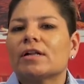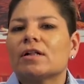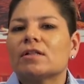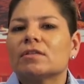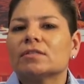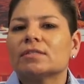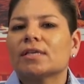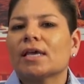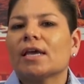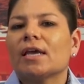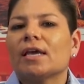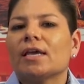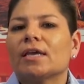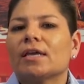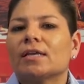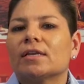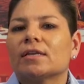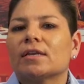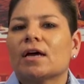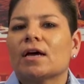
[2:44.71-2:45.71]
I'll
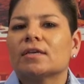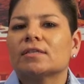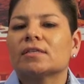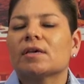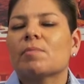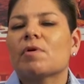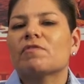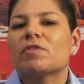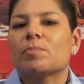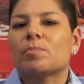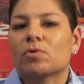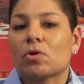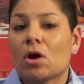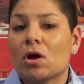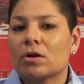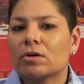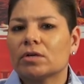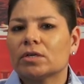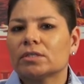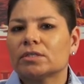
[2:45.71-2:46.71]
say, in some of the
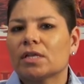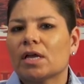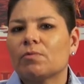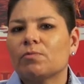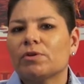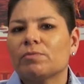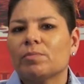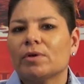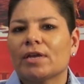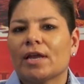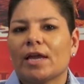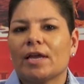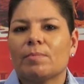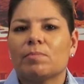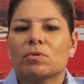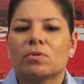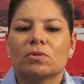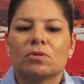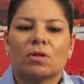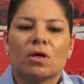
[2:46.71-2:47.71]
progress that we've been
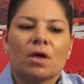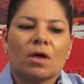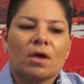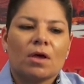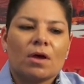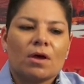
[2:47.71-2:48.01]
able